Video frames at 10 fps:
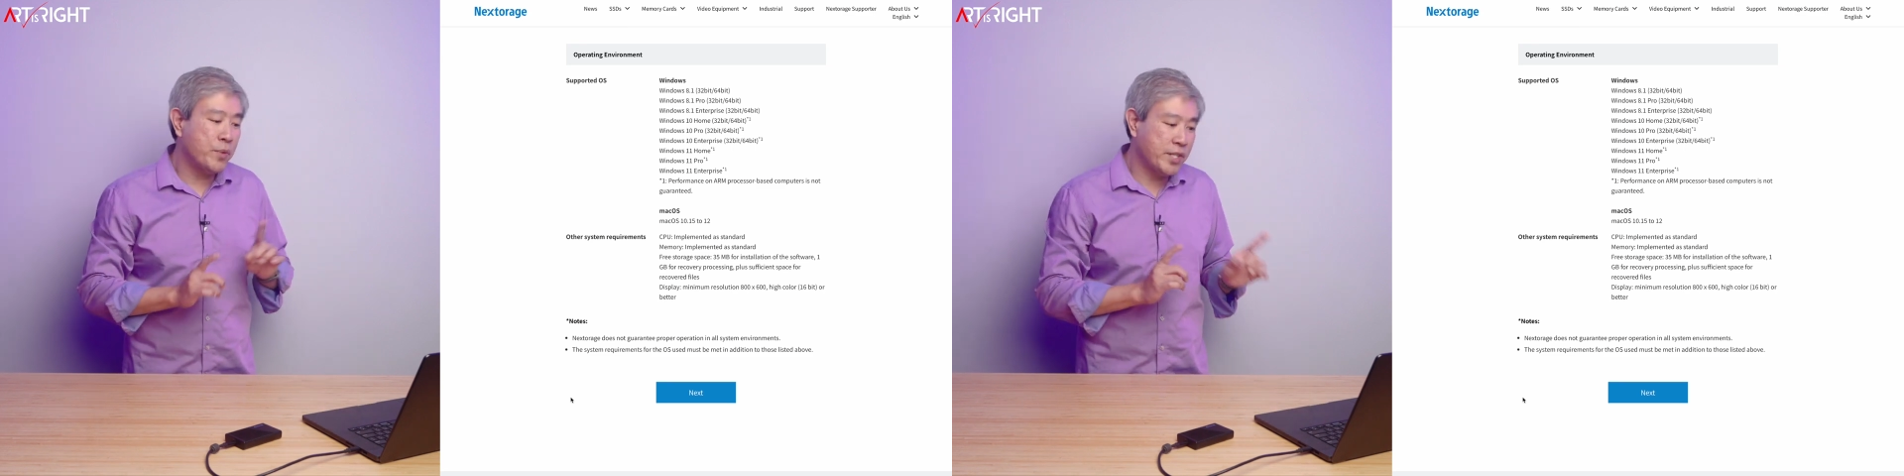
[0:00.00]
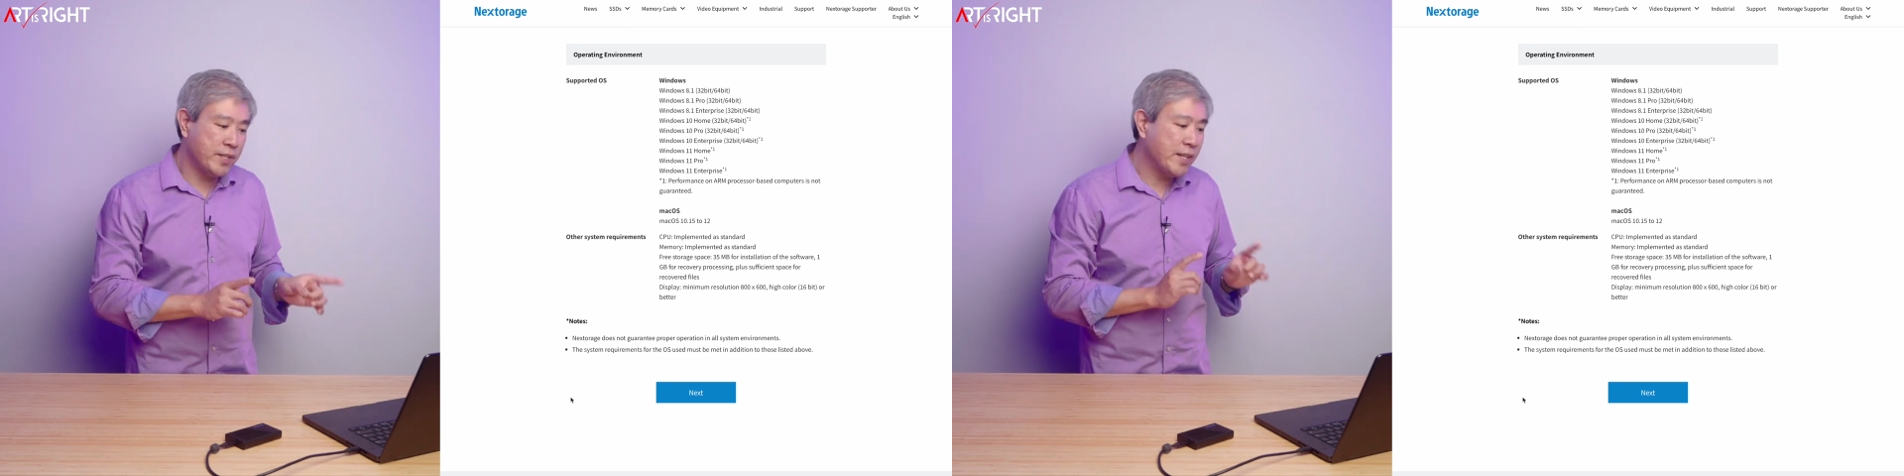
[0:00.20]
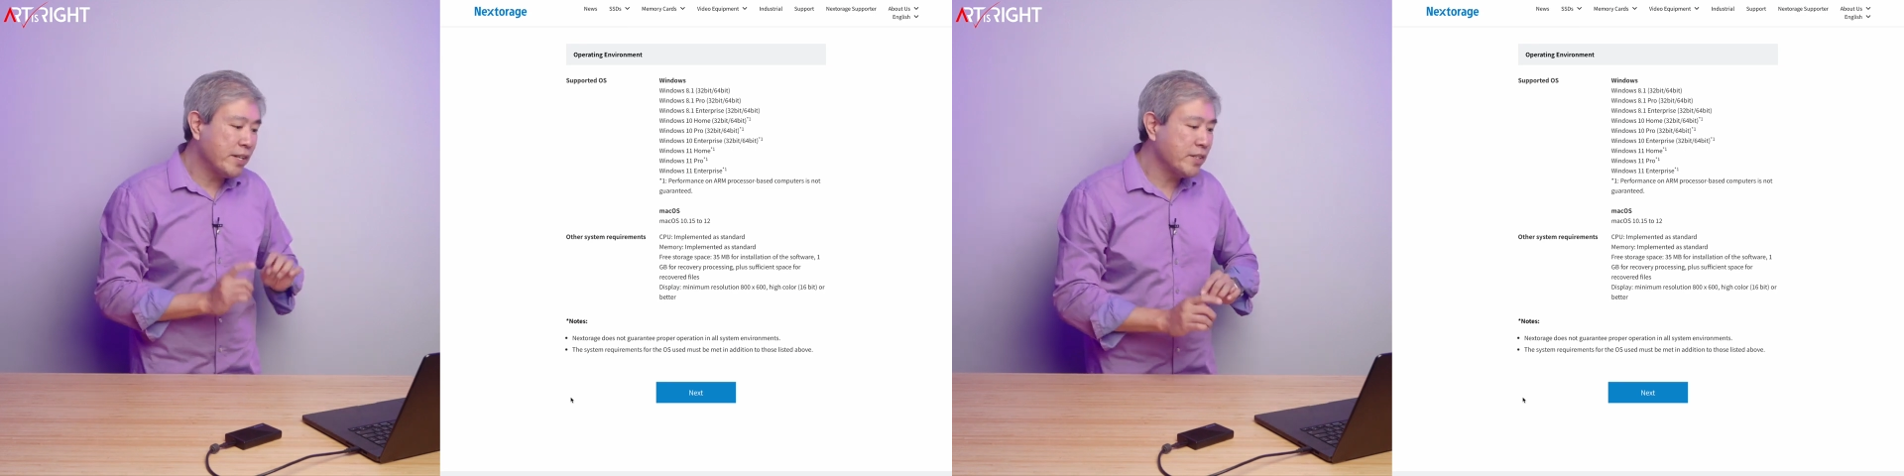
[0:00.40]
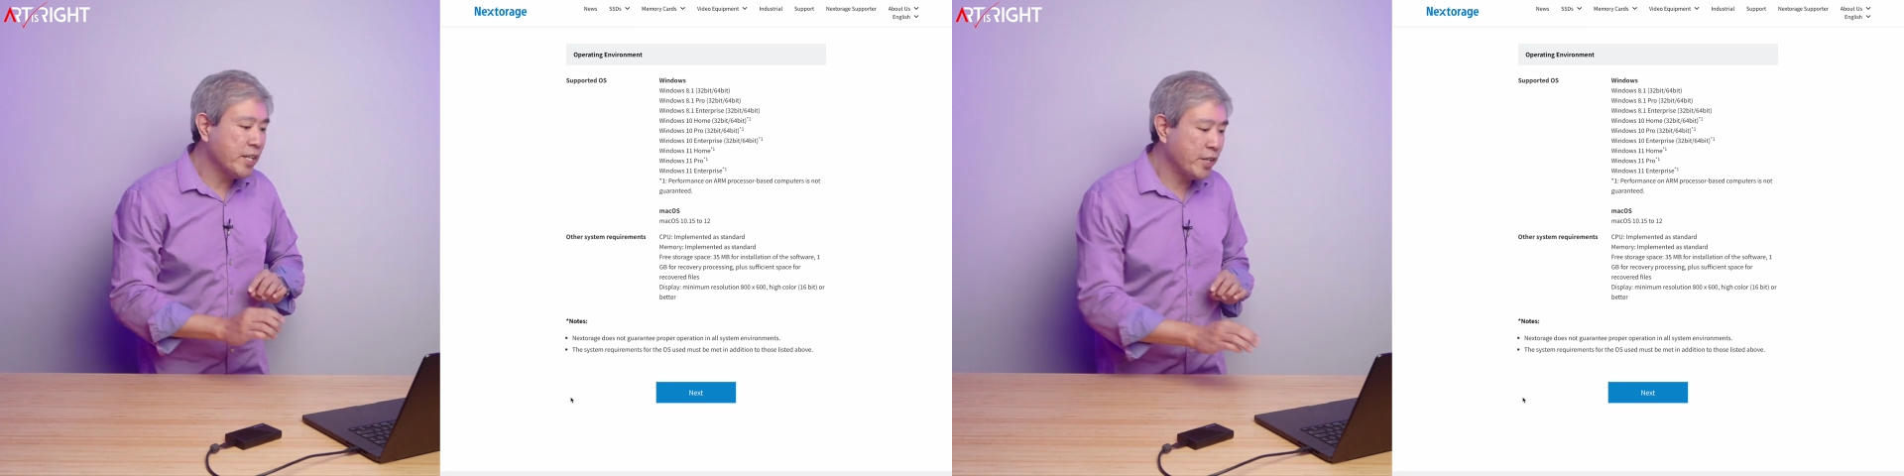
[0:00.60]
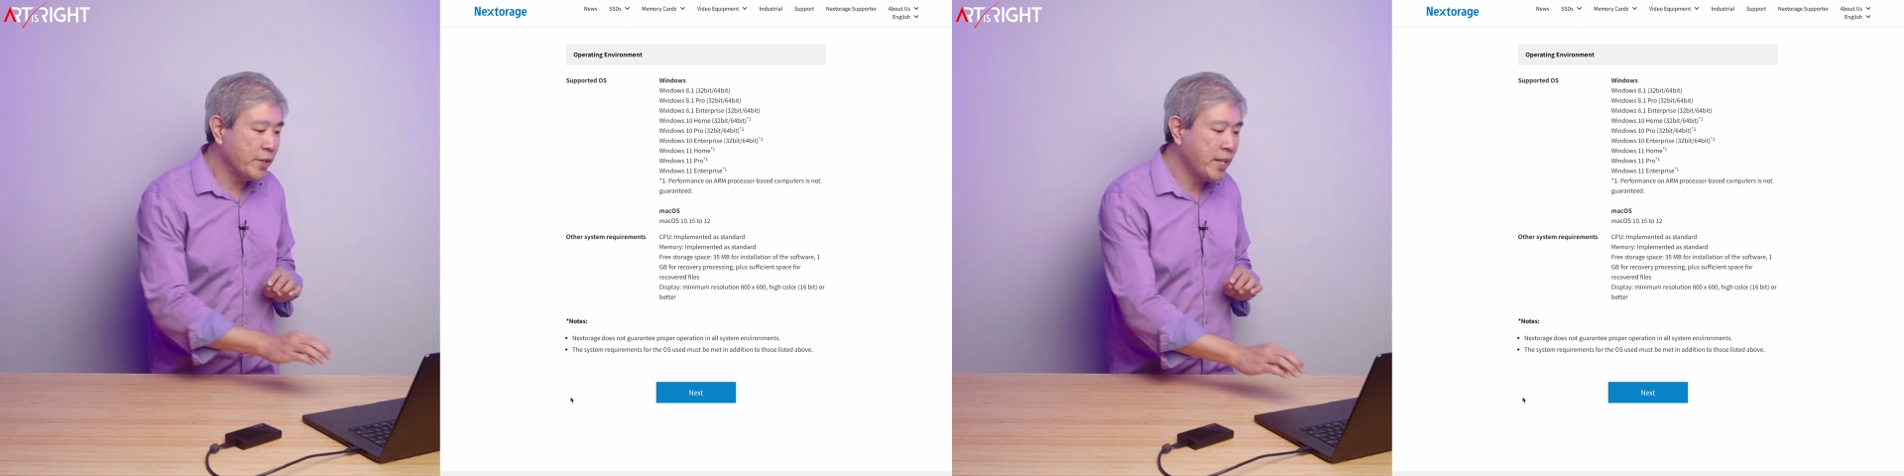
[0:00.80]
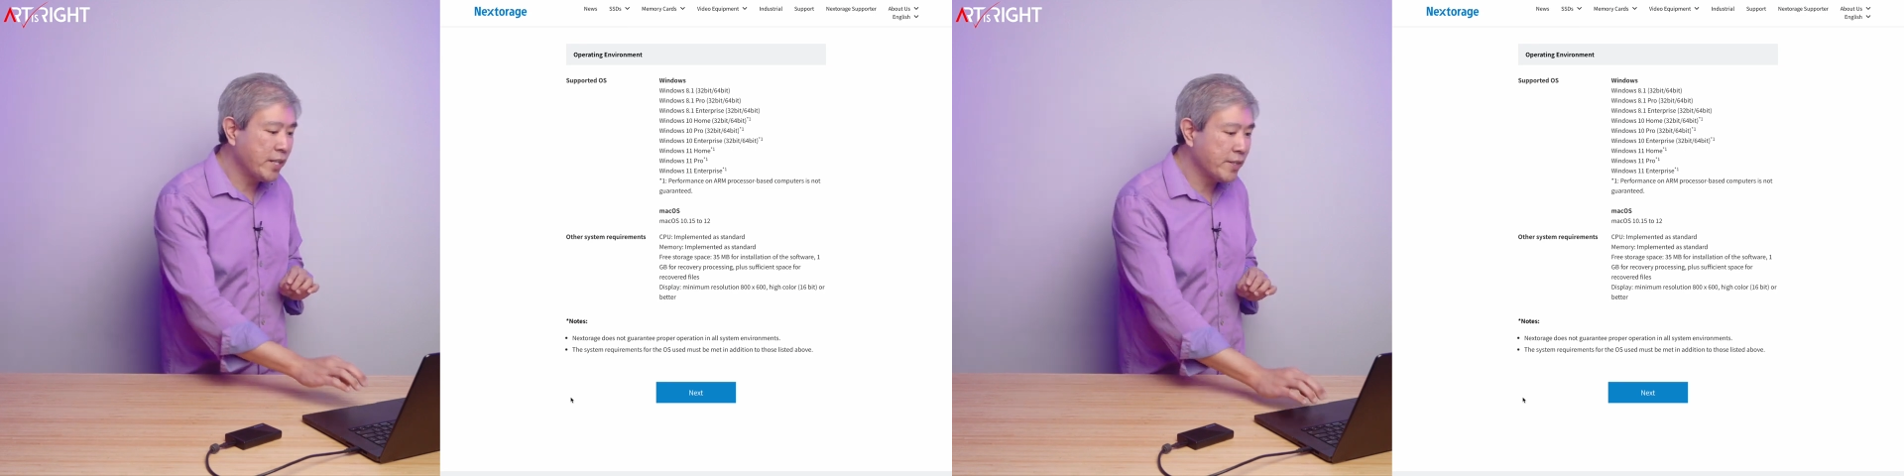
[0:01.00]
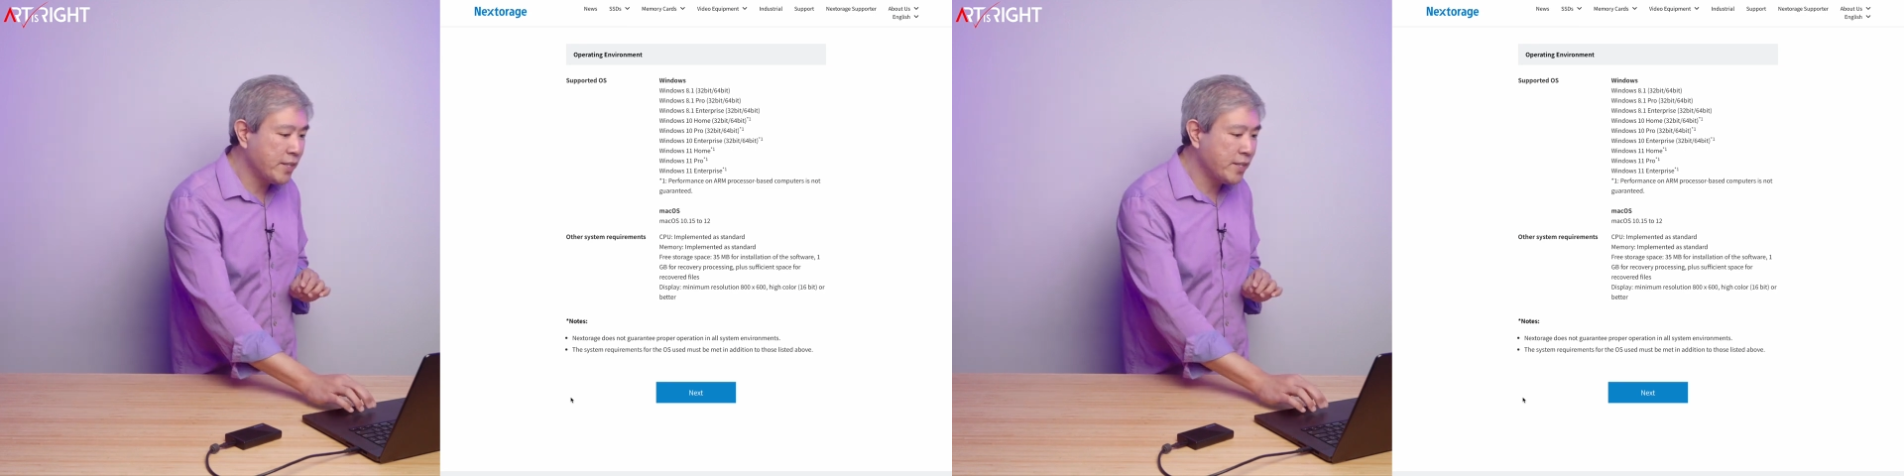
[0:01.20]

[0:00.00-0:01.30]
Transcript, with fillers: which is actually a good thing to